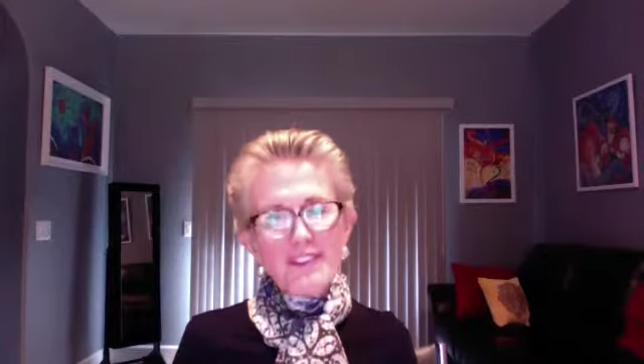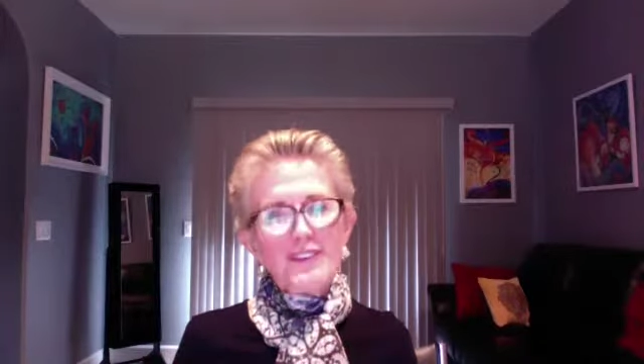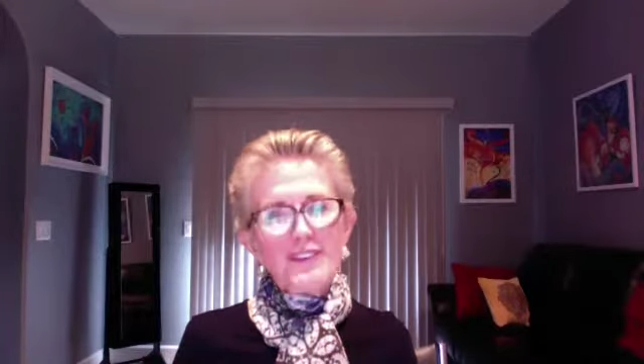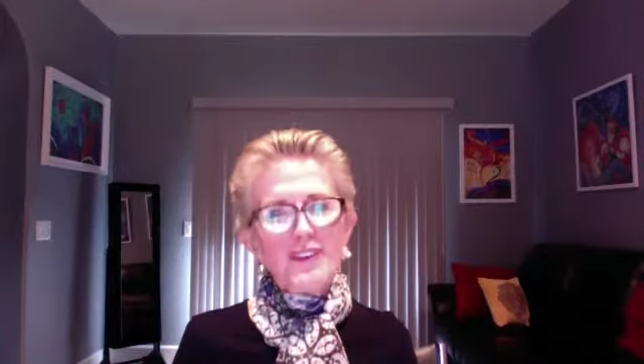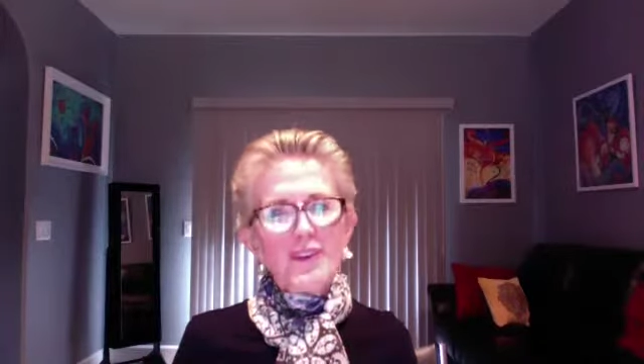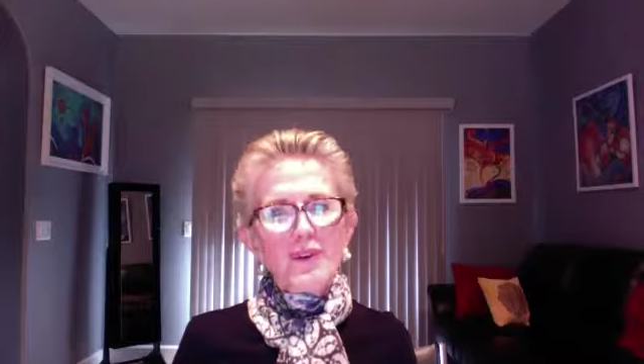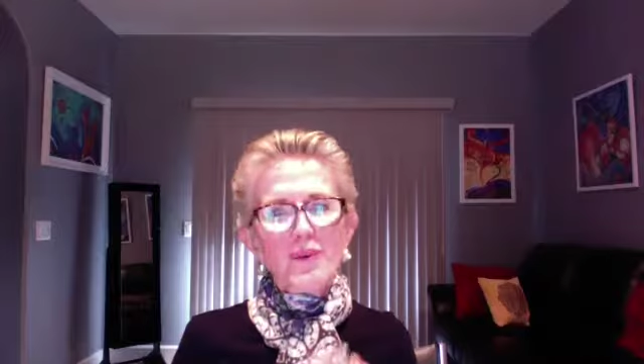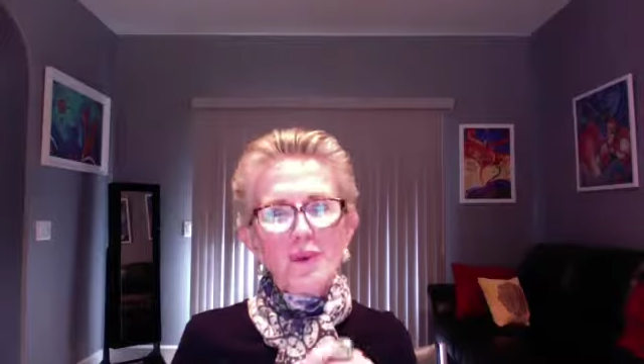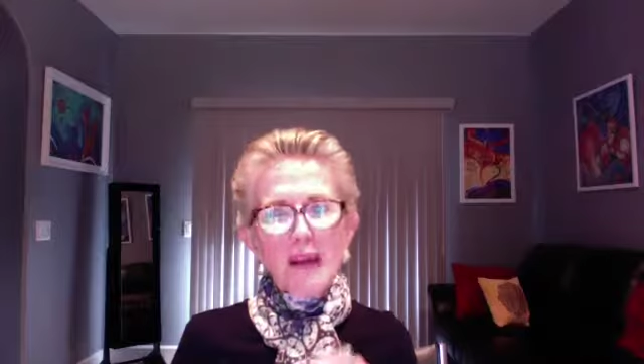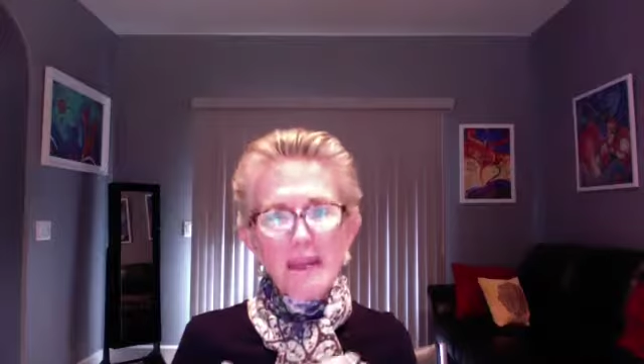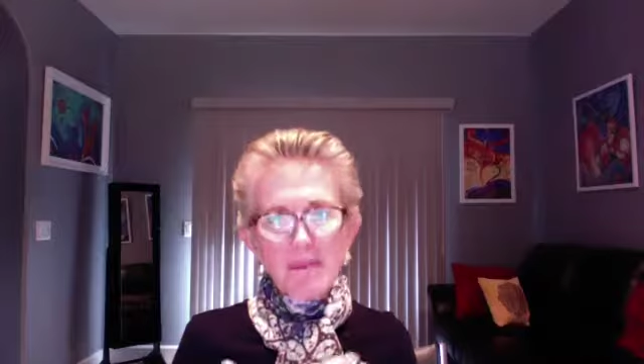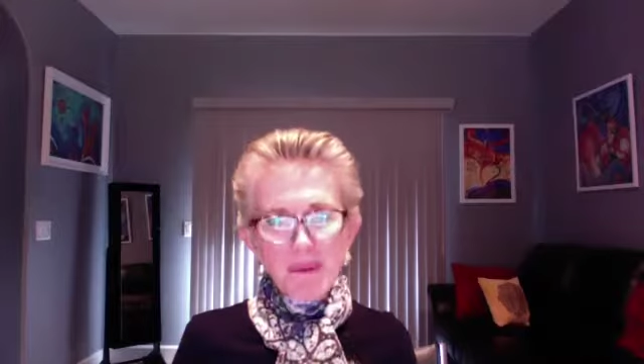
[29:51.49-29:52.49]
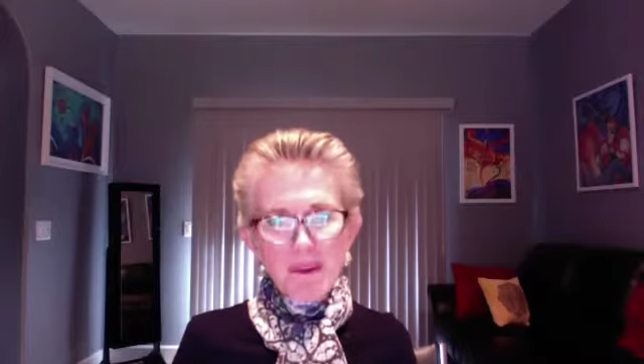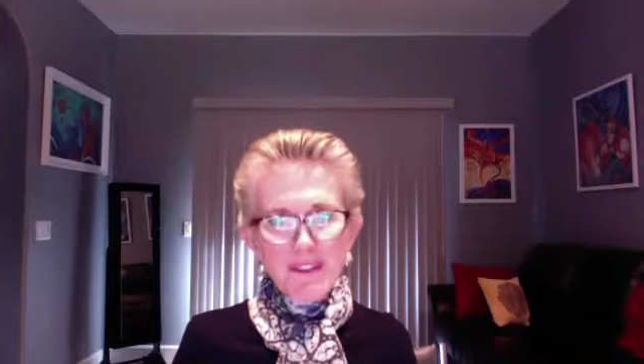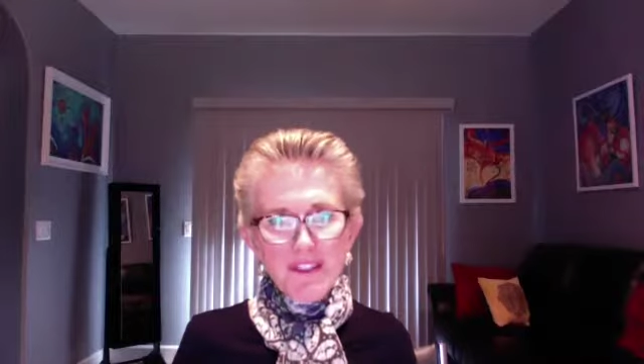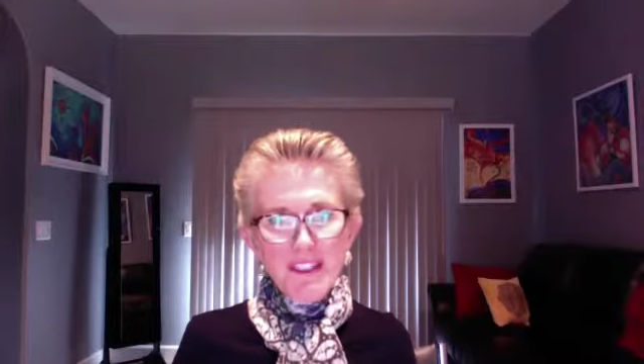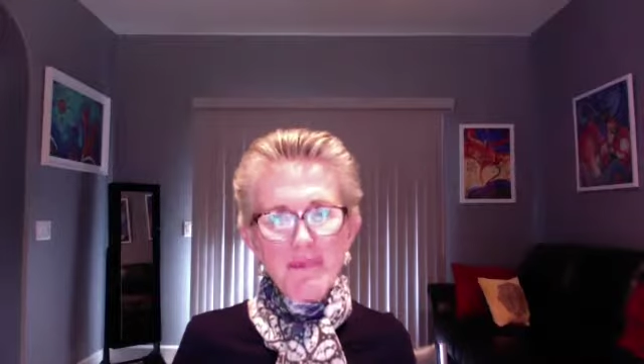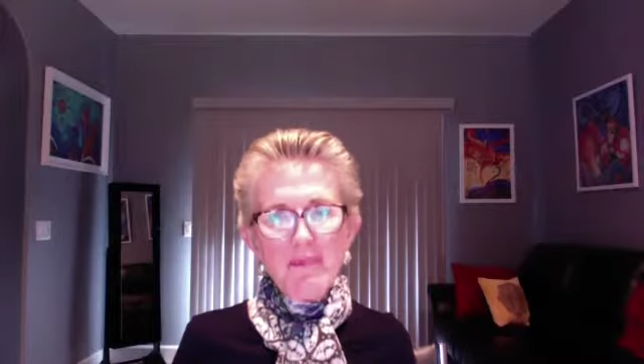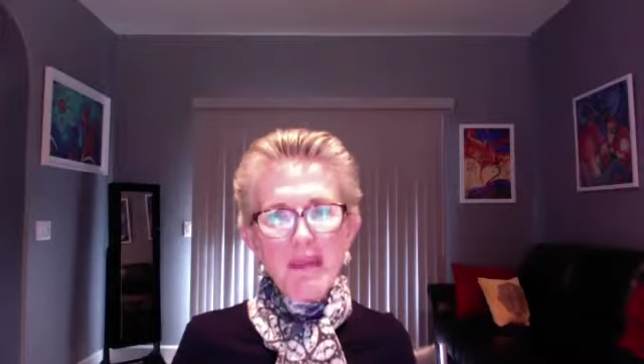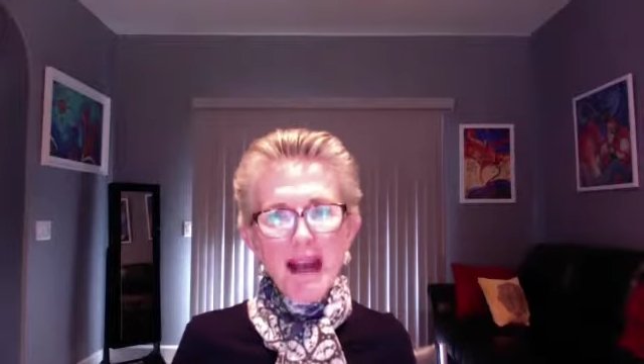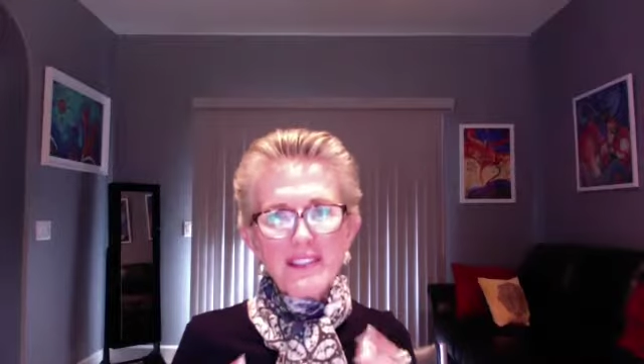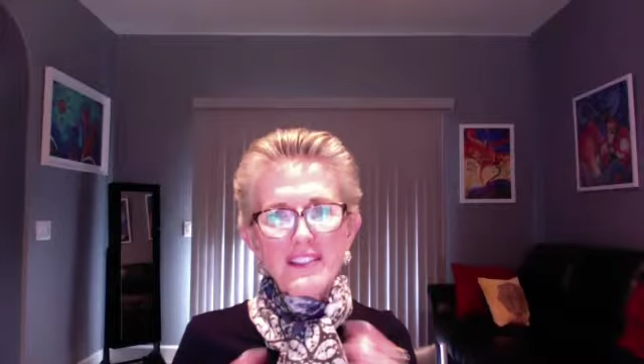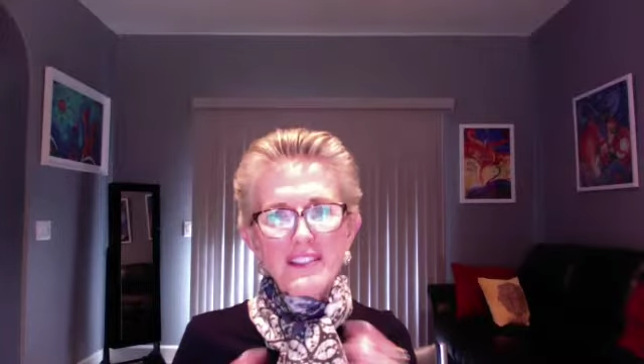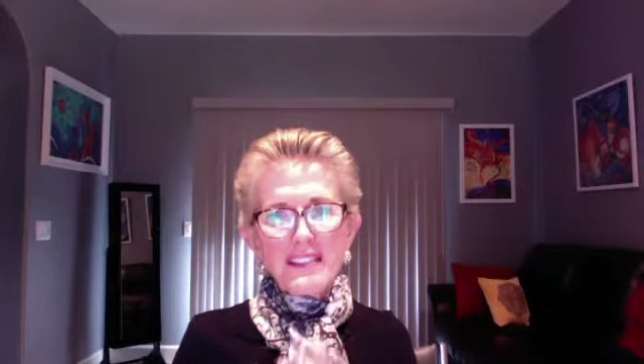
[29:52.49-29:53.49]
so the right person
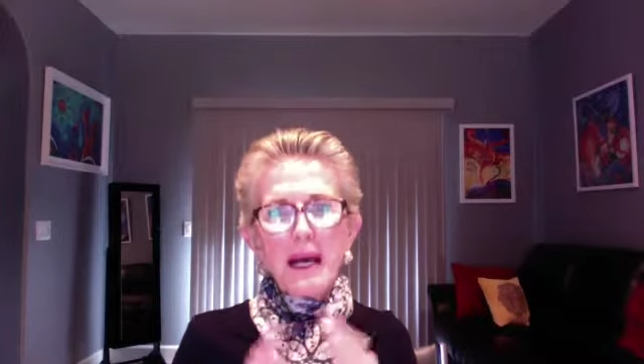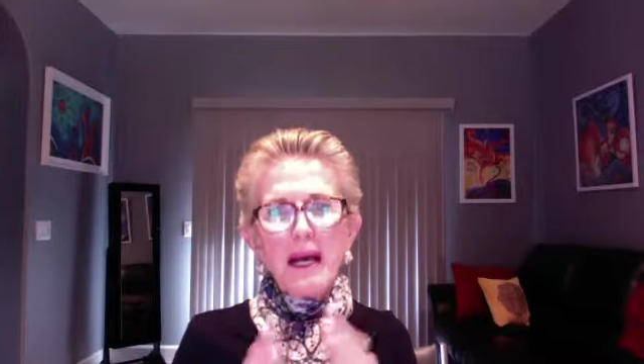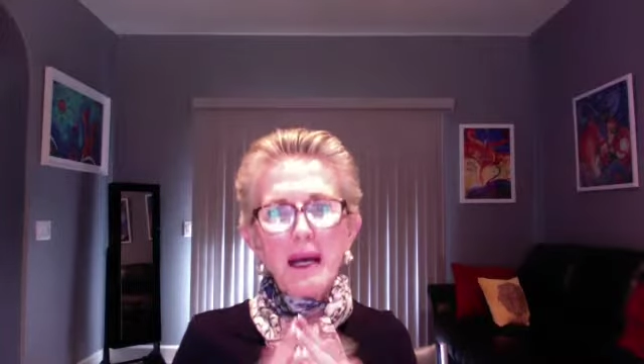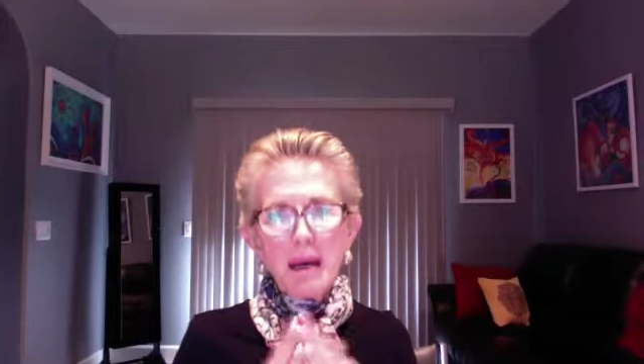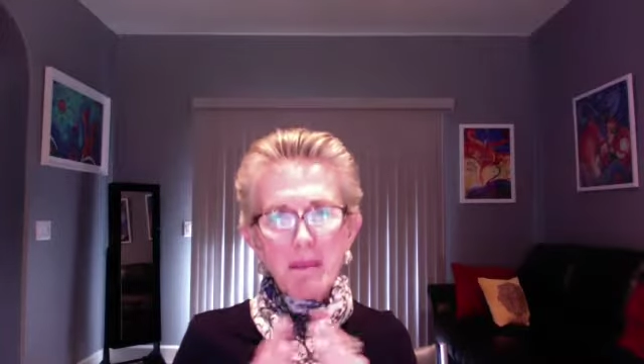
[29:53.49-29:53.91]
matches up